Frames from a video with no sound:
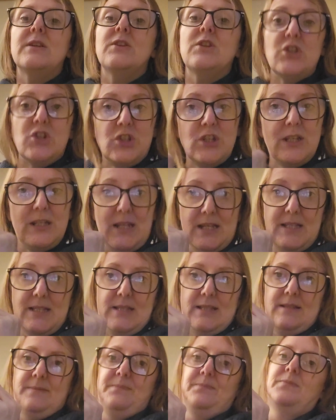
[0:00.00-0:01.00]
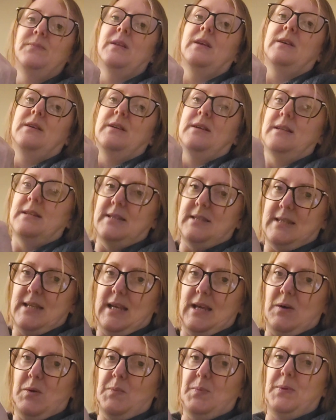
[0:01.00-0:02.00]
that she needs to
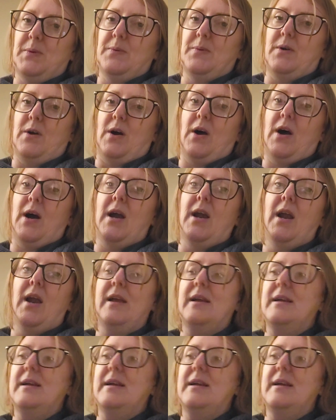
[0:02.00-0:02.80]
help her